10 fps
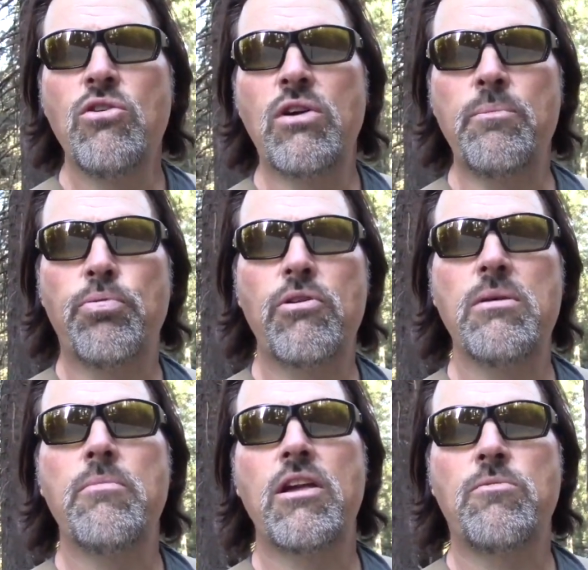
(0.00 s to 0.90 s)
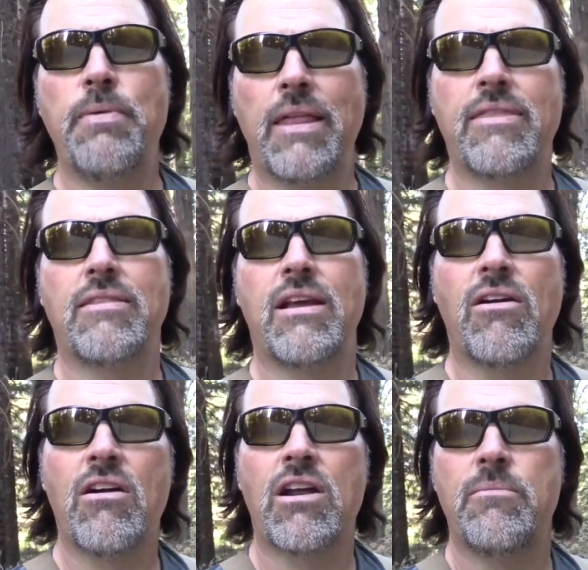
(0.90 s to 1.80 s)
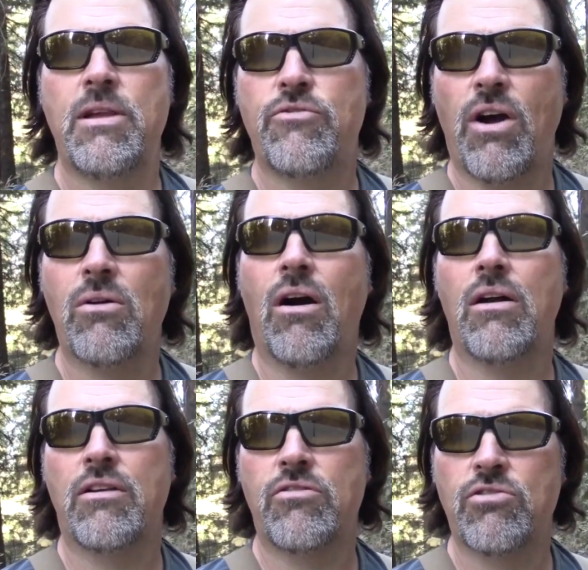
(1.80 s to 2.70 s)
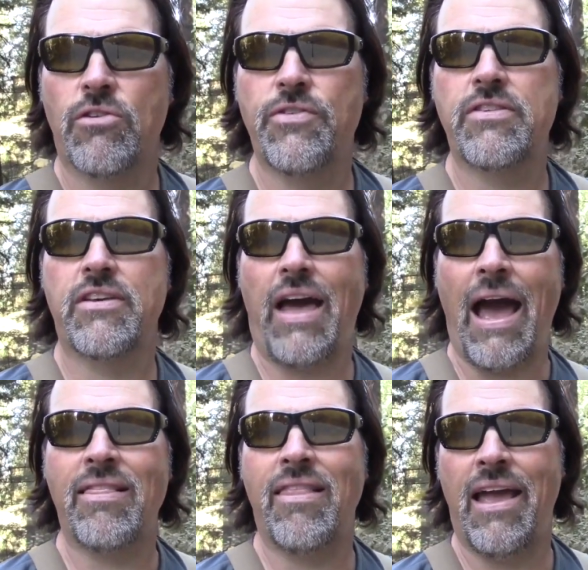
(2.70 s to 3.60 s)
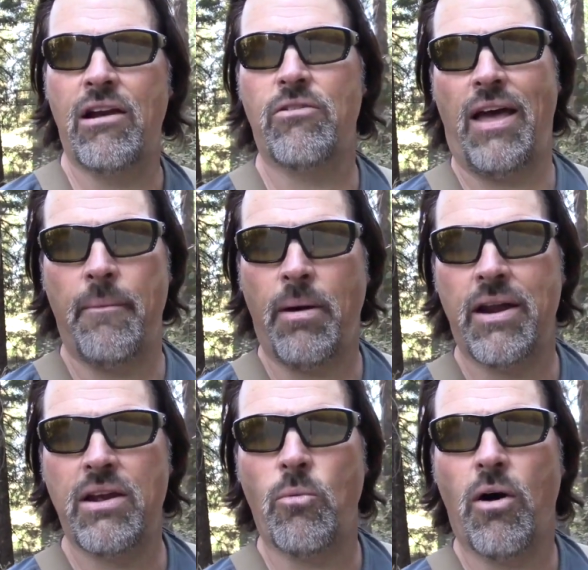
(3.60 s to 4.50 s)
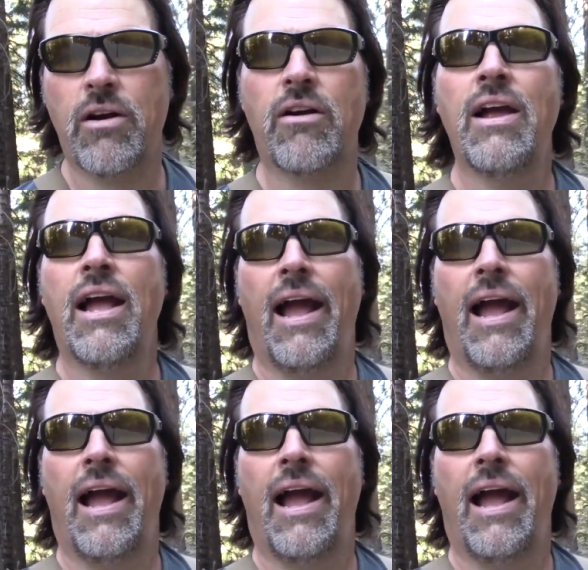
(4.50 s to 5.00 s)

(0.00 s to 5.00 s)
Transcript: you could pretty much bet that there are gonna be trout on the surface of that lake or that body of water